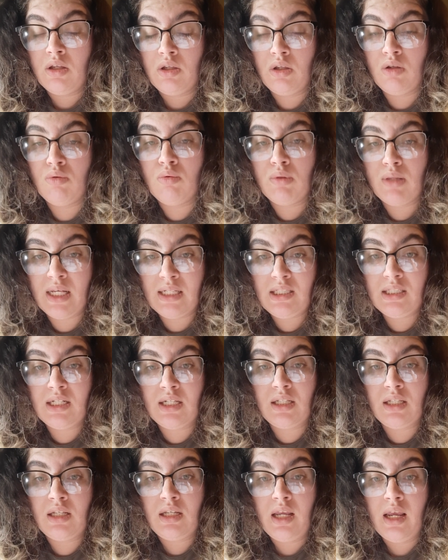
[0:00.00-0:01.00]
you
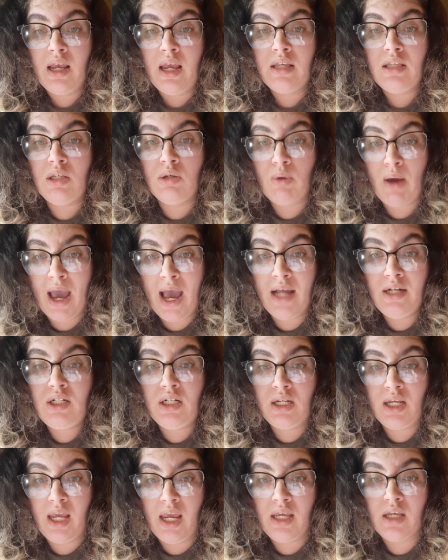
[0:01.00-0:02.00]
listen, you
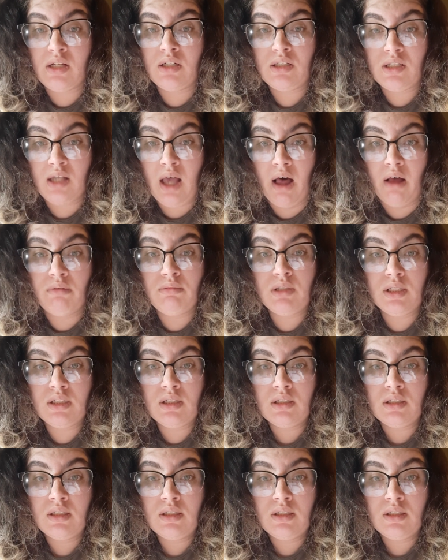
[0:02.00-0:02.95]
educate yourselves,